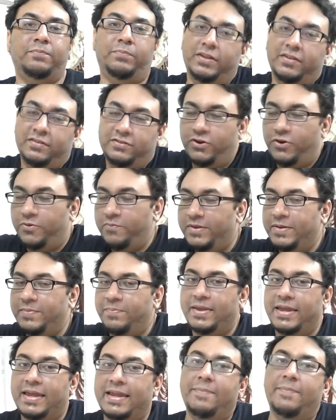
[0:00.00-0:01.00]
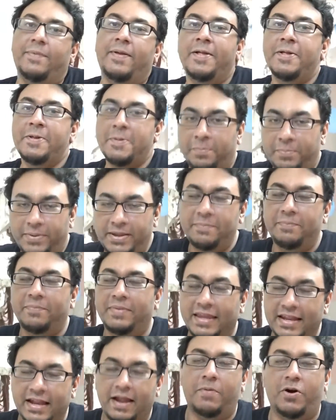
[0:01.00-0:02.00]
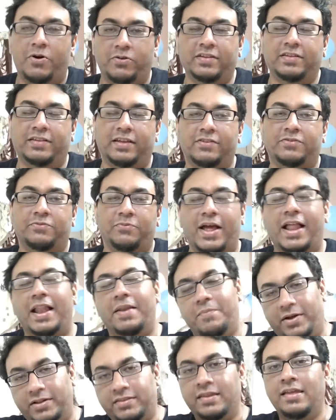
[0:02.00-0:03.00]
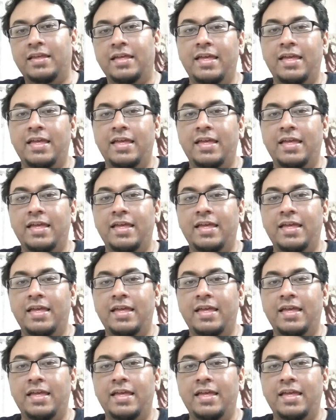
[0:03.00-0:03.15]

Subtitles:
Please don't be mean about it as well, but